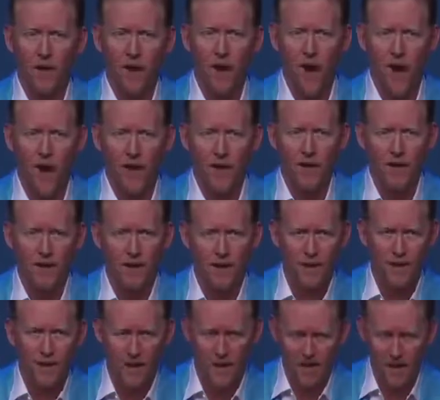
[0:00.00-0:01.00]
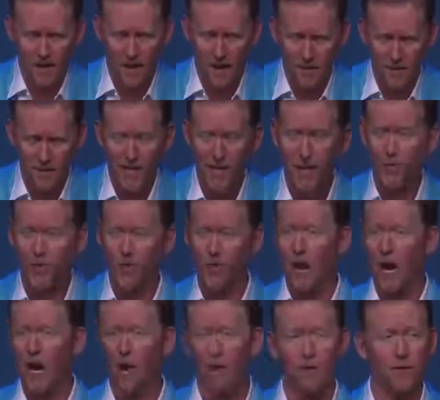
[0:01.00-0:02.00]
knot attempt, he
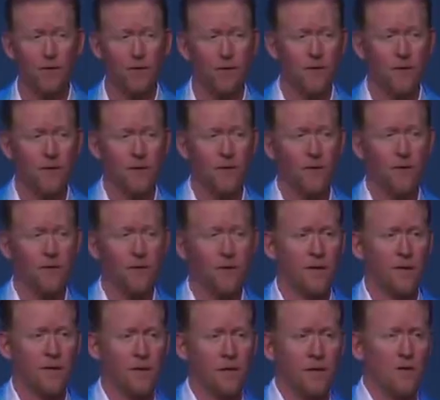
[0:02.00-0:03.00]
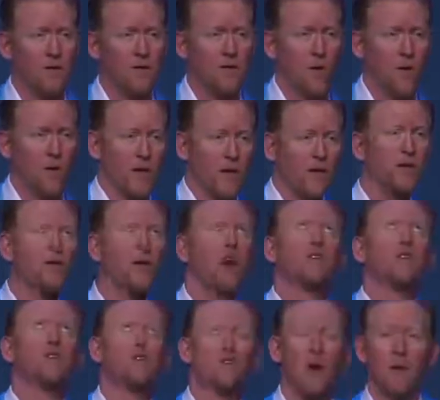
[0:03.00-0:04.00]
drowned. So the
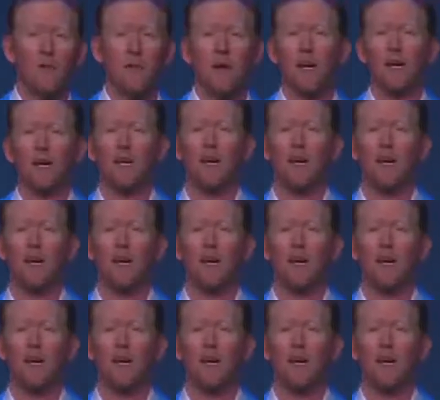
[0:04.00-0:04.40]
instructor swam down